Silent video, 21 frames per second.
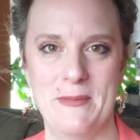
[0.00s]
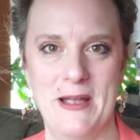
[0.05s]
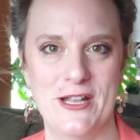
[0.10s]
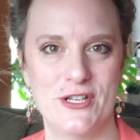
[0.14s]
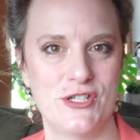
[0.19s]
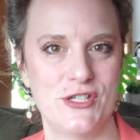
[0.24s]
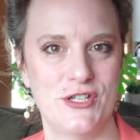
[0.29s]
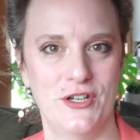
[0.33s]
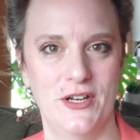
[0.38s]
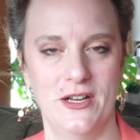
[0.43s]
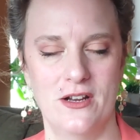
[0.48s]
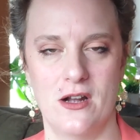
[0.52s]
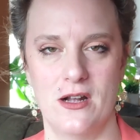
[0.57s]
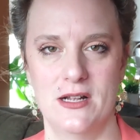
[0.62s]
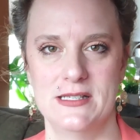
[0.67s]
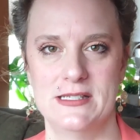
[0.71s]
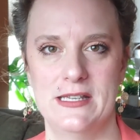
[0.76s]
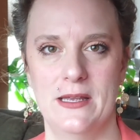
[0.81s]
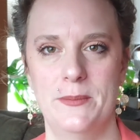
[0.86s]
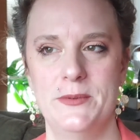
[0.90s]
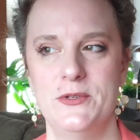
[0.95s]
imaginary
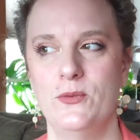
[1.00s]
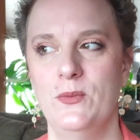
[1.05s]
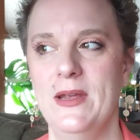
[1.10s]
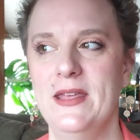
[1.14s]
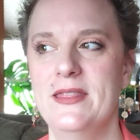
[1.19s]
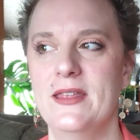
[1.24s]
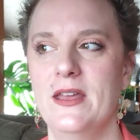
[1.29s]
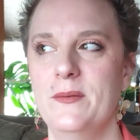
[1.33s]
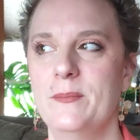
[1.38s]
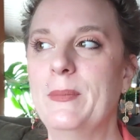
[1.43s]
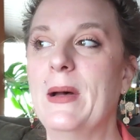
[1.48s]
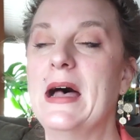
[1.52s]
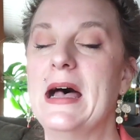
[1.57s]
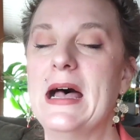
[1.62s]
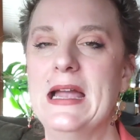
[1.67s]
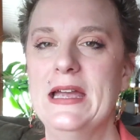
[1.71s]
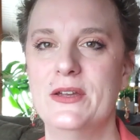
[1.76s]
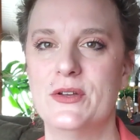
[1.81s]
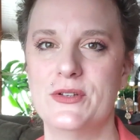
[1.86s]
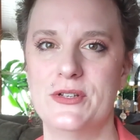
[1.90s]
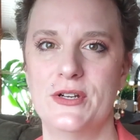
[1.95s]
concept. We then
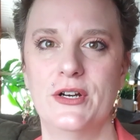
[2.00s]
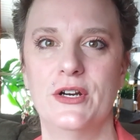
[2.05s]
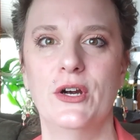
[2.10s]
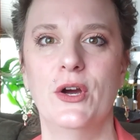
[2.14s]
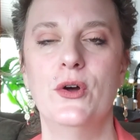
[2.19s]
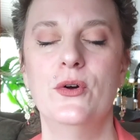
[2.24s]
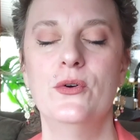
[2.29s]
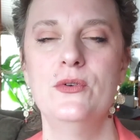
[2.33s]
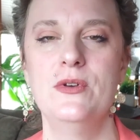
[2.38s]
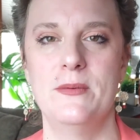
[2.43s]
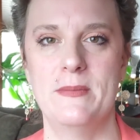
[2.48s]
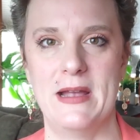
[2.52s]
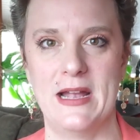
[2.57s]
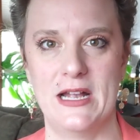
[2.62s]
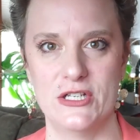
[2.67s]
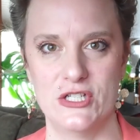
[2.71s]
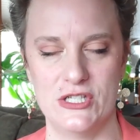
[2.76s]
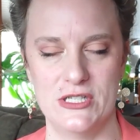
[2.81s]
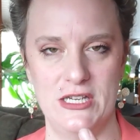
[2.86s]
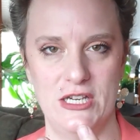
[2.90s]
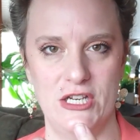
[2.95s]
piled our own
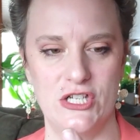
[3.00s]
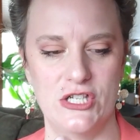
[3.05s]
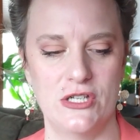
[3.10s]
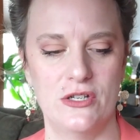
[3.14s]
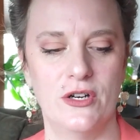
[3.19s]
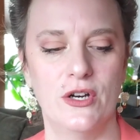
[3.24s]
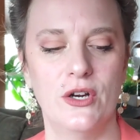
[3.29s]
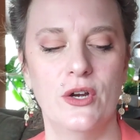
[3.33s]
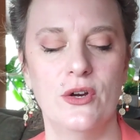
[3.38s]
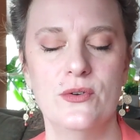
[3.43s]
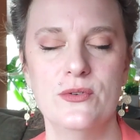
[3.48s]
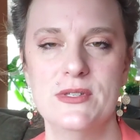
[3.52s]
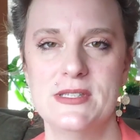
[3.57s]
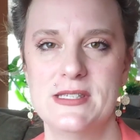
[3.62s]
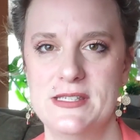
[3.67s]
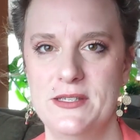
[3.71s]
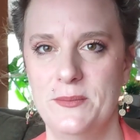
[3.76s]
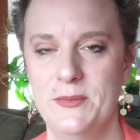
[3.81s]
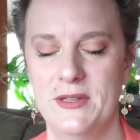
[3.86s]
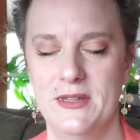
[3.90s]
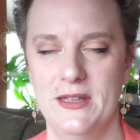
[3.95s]
imagination, our own
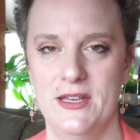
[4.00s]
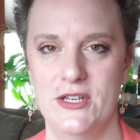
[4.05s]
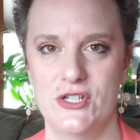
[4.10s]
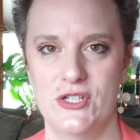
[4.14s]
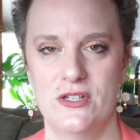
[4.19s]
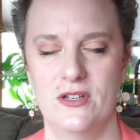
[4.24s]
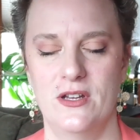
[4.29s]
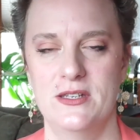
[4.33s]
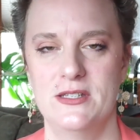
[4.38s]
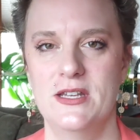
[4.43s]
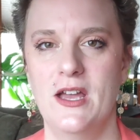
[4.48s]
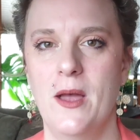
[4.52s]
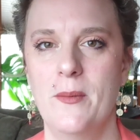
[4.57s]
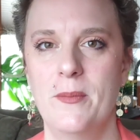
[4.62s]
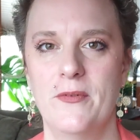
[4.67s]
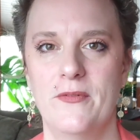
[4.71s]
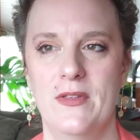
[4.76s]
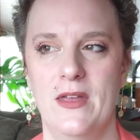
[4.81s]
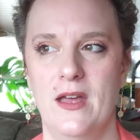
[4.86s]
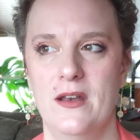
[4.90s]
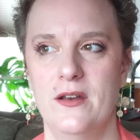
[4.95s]
simulation on
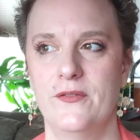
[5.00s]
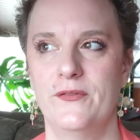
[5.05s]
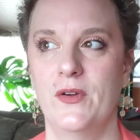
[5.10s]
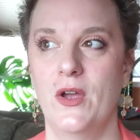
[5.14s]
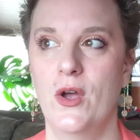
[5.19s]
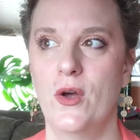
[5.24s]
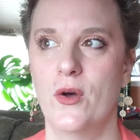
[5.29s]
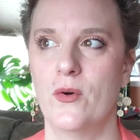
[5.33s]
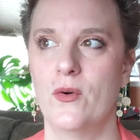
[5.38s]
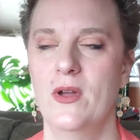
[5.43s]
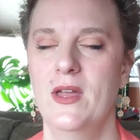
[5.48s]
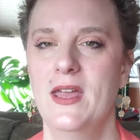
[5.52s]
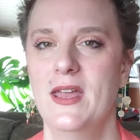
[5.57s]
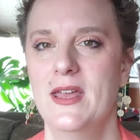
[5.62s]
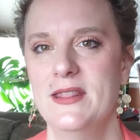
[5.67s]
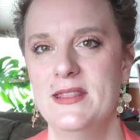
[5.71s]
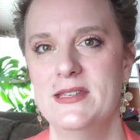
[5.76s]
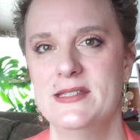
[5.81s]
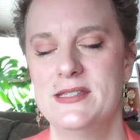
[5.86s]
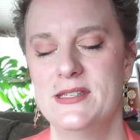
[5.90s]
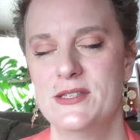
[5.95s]
top of that of, oh,
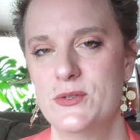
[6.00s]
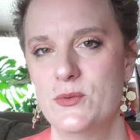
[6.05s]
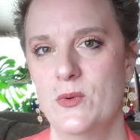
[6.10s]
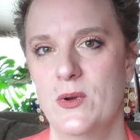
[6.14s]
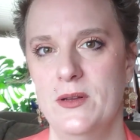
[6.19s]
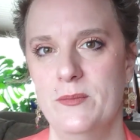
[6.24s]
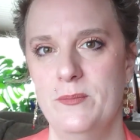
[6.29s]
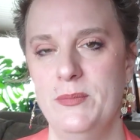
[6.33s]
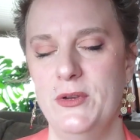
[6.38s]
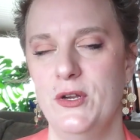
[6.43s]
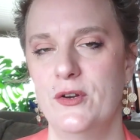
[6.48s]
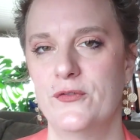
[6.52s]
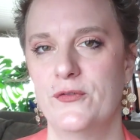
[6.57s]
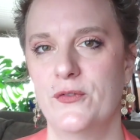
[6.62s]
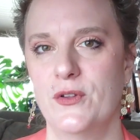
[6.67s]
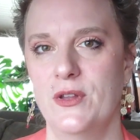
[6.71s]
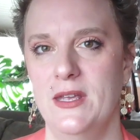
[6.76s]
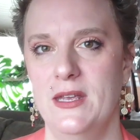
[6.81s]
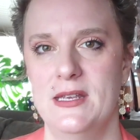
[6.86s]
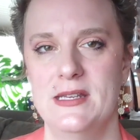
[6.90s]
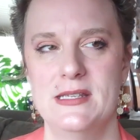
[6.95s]
this is what
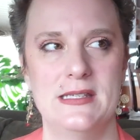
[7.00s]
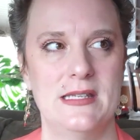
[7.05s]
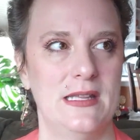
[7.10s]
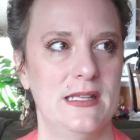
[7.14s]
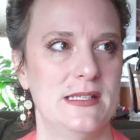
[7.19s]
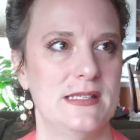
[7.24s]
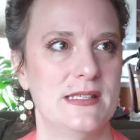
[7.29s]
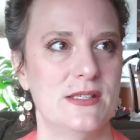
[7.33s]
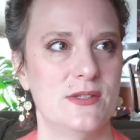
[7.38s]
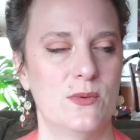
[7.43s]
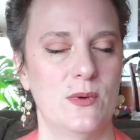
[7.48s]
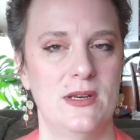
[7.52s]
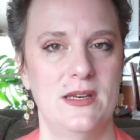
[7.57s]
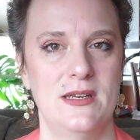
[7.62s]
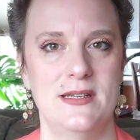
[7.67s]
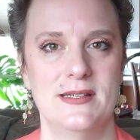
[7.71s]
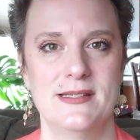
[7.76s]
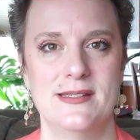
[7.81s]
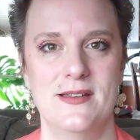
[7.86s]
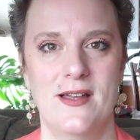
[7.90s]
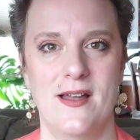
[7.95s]
beautiful is and this is what
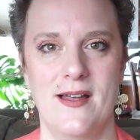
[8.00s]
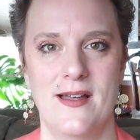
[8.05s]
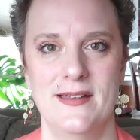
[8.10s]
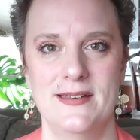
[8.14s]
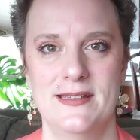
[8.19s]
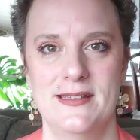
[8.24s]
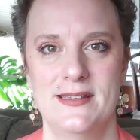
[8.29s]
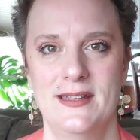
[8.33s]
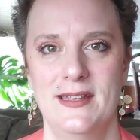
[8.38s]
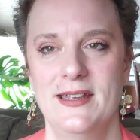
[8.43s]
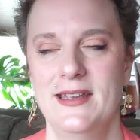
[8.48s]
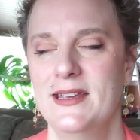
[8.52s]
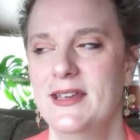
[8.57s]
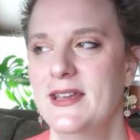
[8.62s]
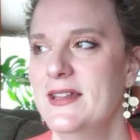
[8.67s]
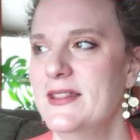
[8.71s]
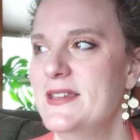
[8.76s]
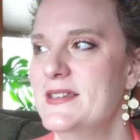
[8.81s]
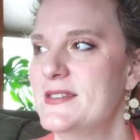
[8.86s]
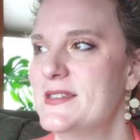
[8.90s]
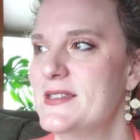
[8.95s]
it is not.
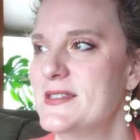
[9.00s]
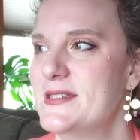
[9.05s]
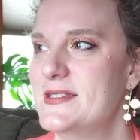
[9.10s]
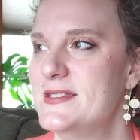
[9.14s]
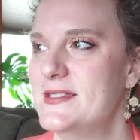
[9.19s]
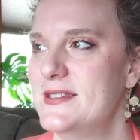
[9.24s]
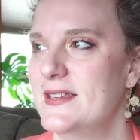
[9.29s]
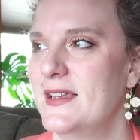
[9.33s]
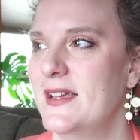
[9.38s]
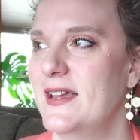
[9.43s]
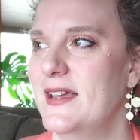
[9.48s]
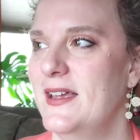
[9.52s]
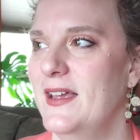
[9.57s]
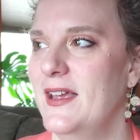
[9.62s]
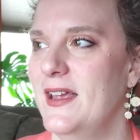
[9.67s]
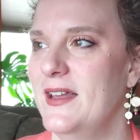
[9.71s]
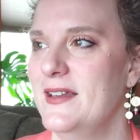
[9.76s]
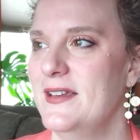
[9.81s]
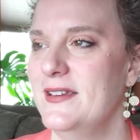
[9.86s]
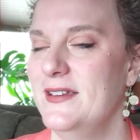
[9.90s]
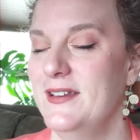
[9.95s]
This is,
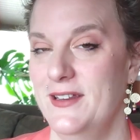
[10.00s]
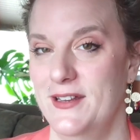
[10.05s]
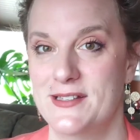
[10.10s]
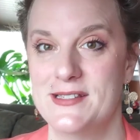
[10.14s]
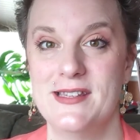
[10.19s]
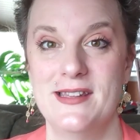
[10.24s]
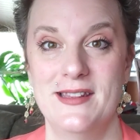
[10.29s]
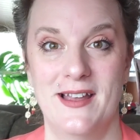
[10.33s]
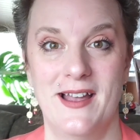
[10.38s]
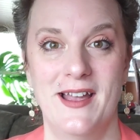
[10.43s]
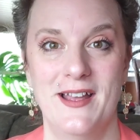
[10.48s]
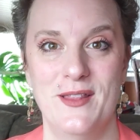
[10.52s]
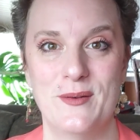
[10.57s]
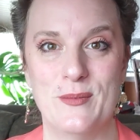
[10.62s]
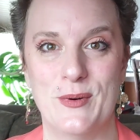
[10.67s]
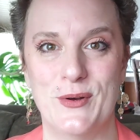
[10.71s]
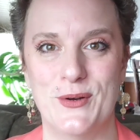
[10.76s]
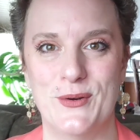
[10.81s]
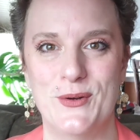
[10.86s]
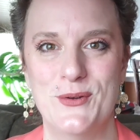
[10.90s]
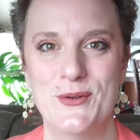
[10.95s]
and it's in the eye of the
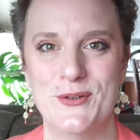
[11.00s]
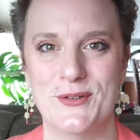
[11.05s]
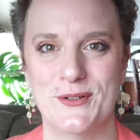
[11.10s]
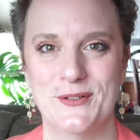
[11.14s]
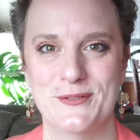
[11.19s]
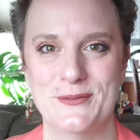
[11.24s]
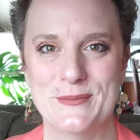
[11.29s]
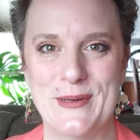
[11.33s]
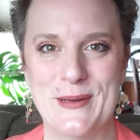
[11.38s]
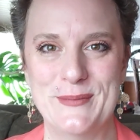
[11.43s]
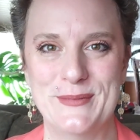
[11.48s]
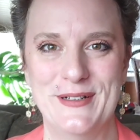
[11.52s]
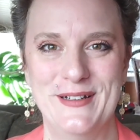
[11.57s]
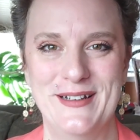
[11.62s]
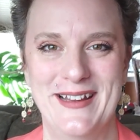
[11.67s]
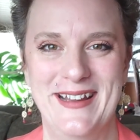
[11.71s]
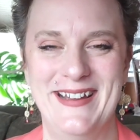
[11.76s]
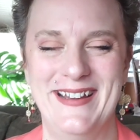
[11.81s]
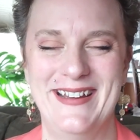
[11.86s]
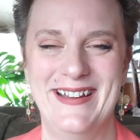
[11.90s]
beholder, remember?